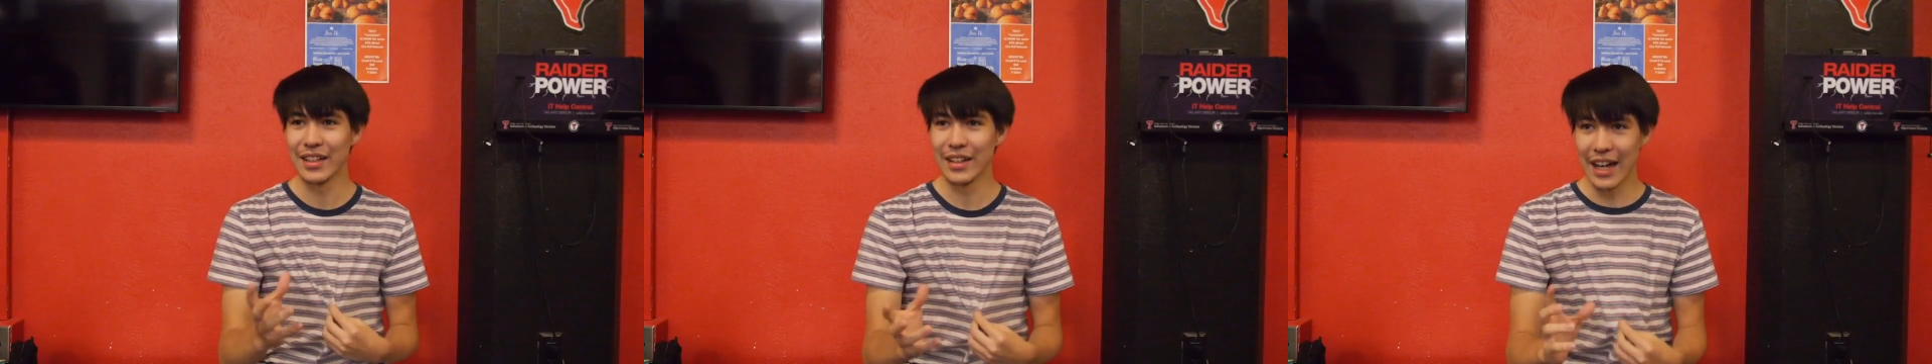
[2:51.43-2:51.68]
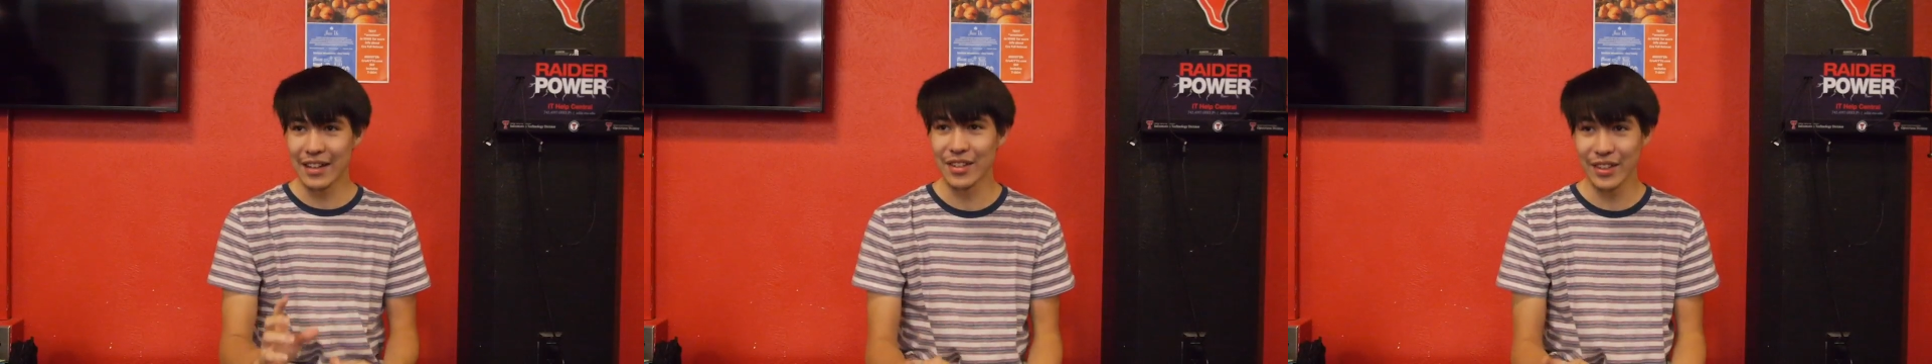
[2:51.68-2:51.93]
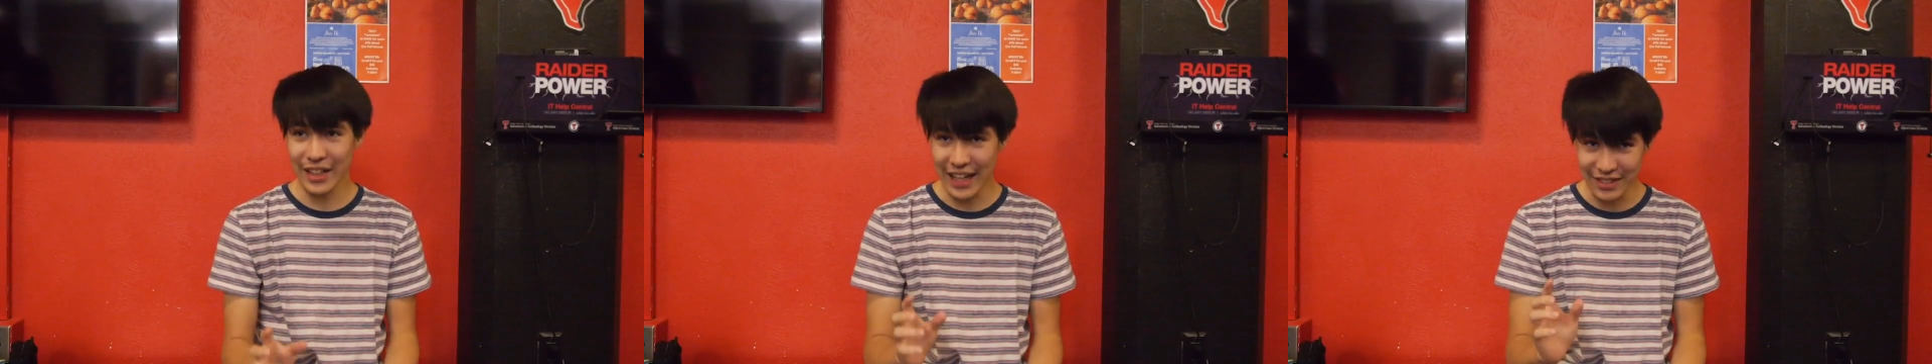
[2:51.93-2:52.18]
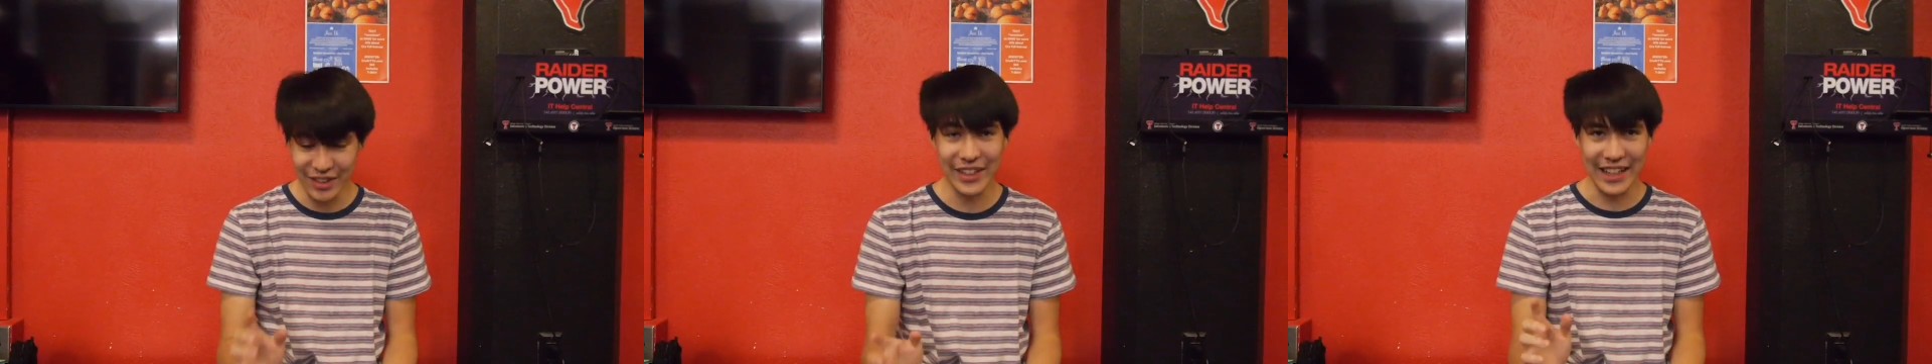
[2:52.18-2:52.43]
Yeah. I took
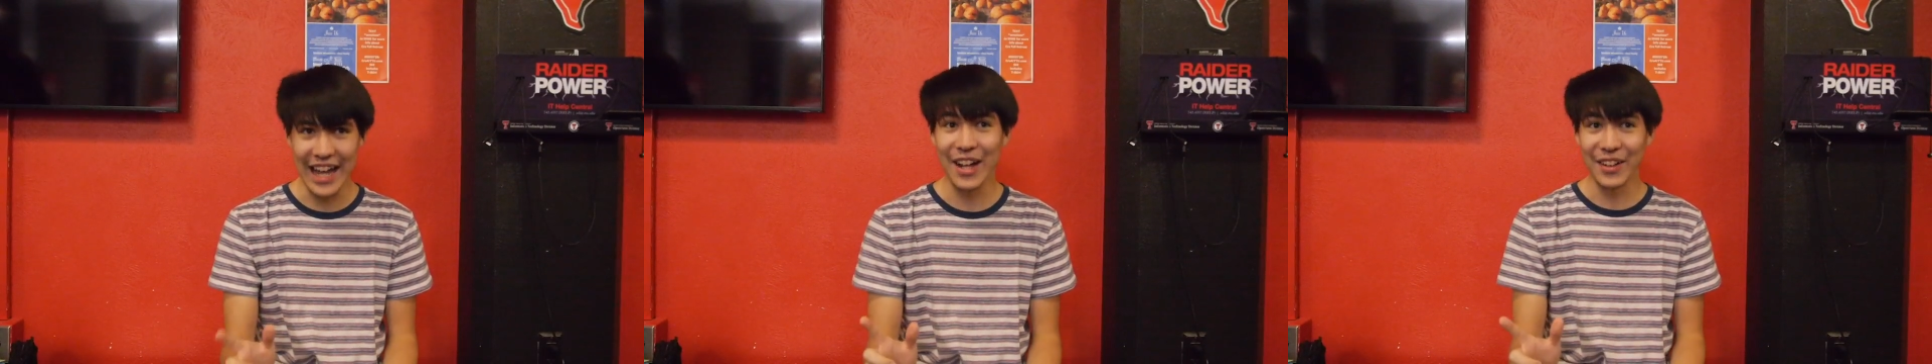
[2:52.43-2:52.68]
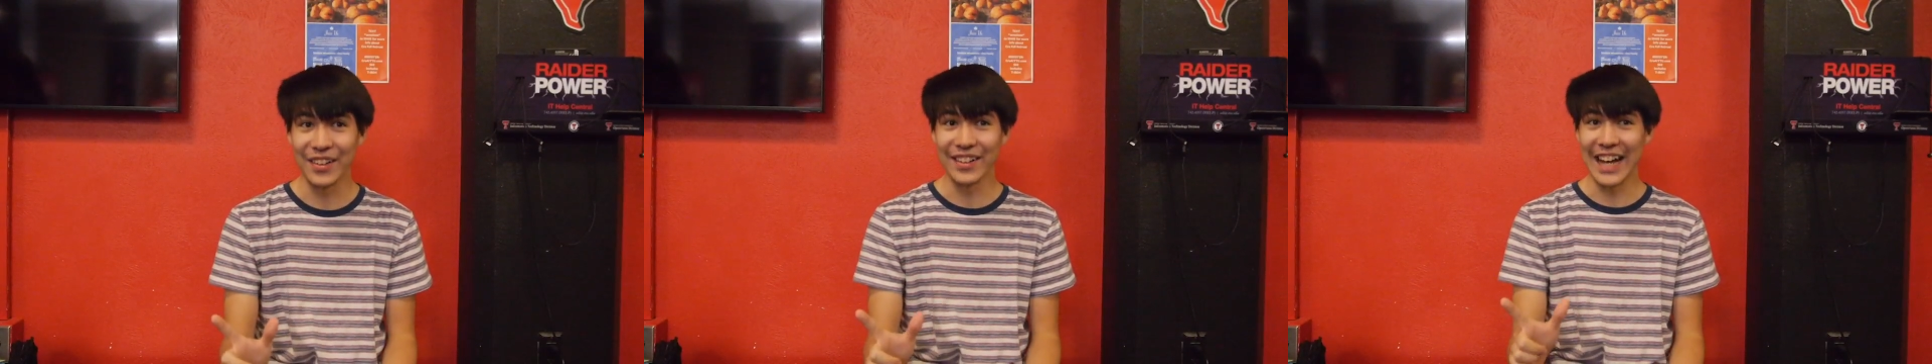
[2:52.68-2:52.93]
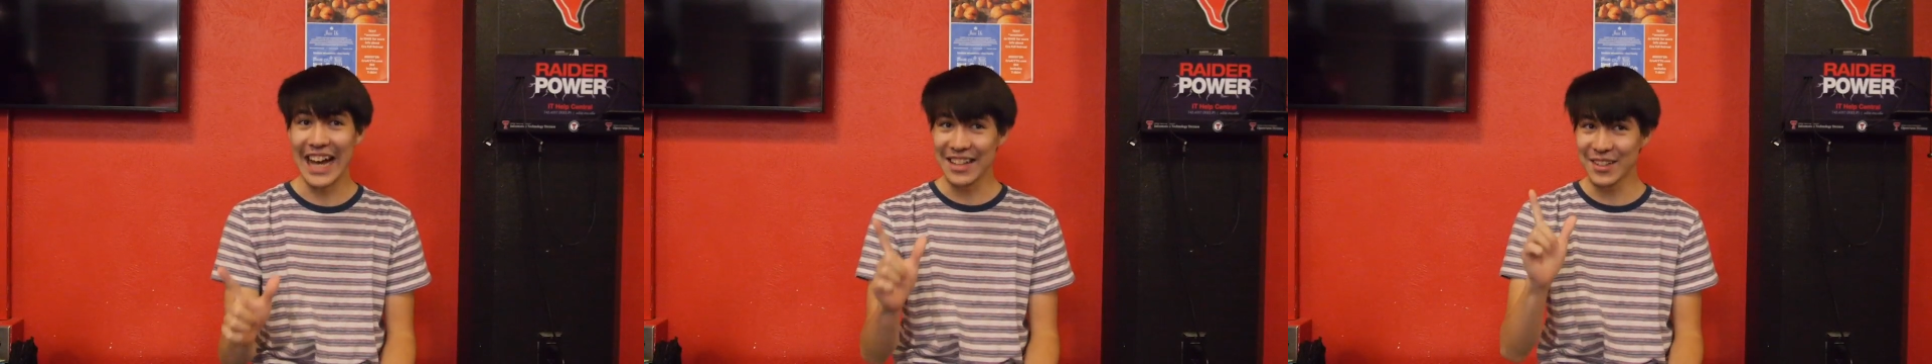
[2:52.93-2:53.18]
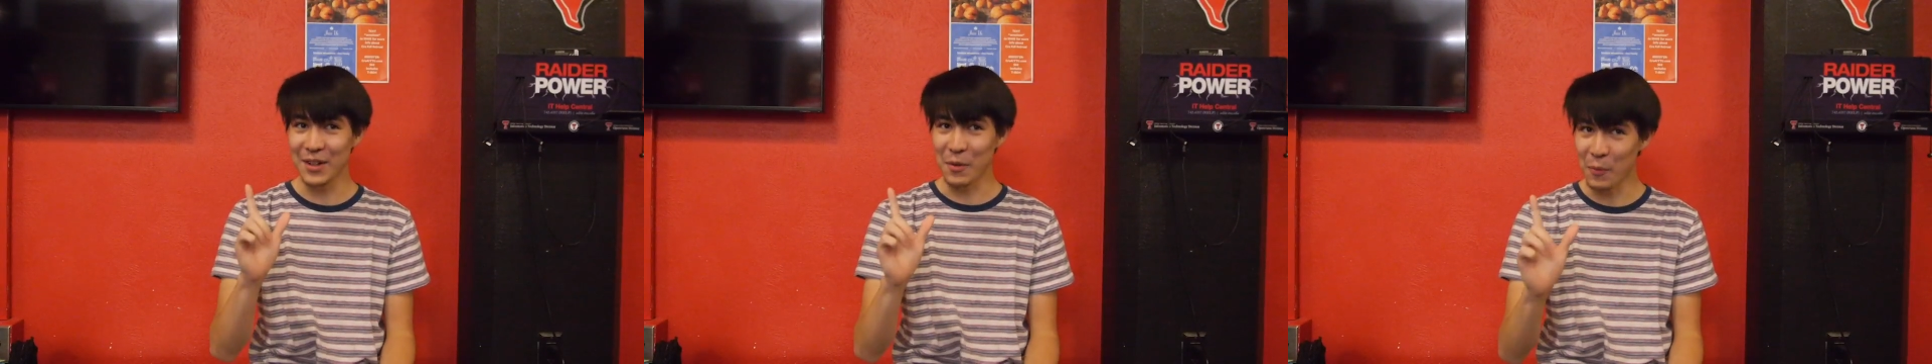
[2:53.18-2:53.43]
I took an L. Yeah. I
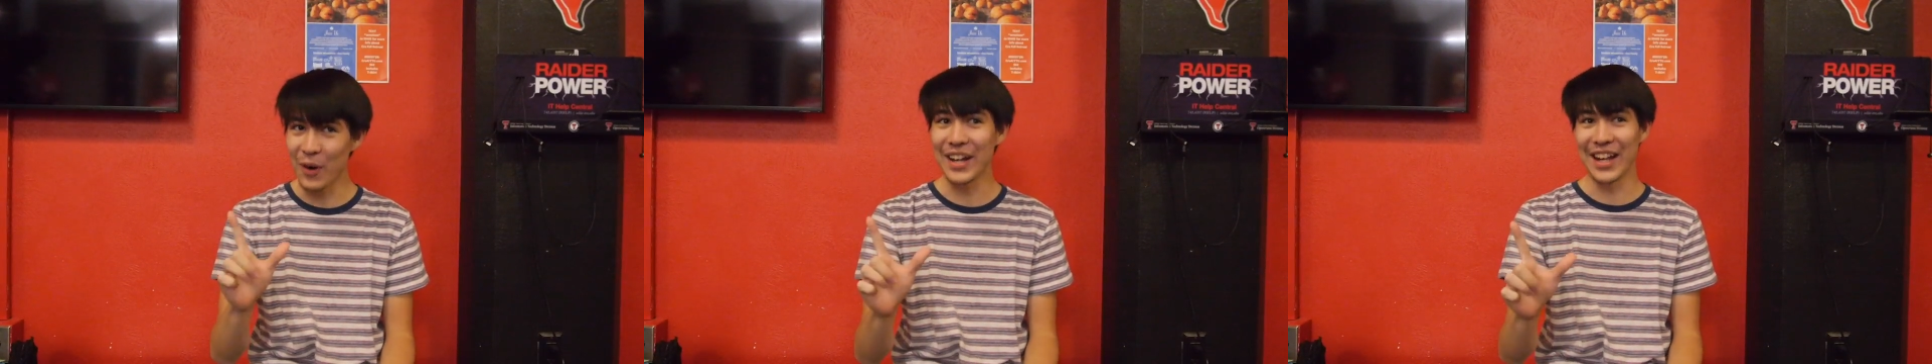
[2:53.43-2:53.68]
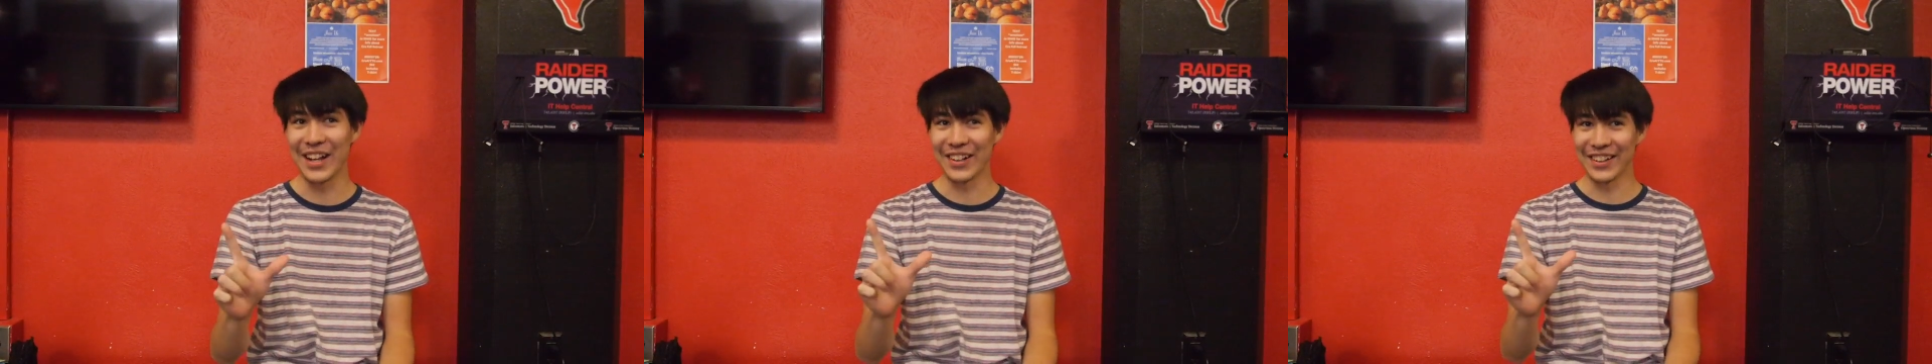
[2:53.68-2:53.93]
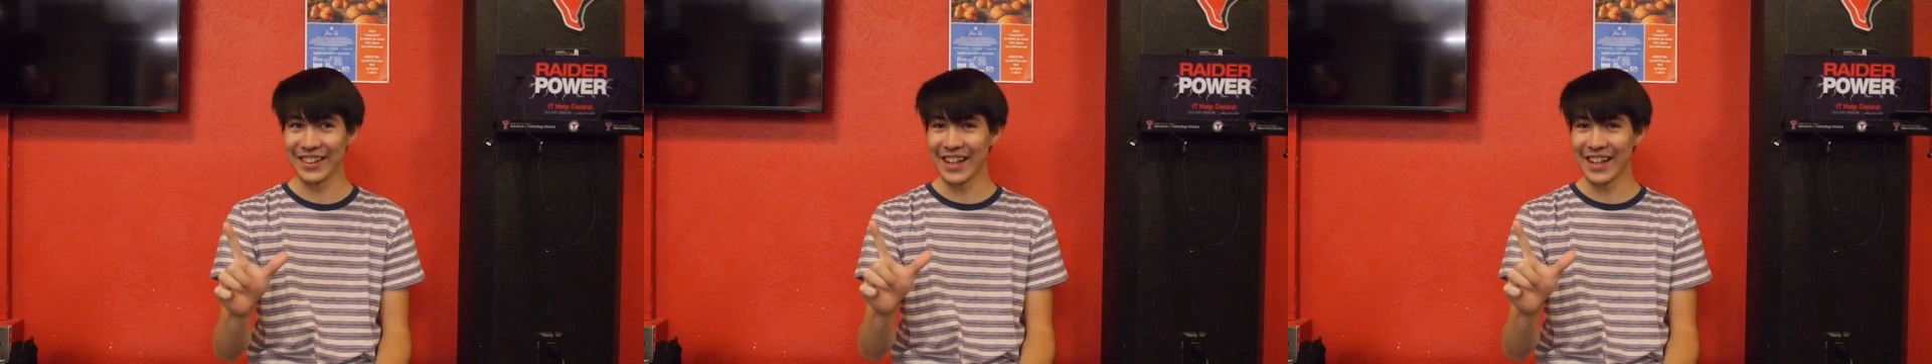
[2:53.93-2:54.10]
took one L.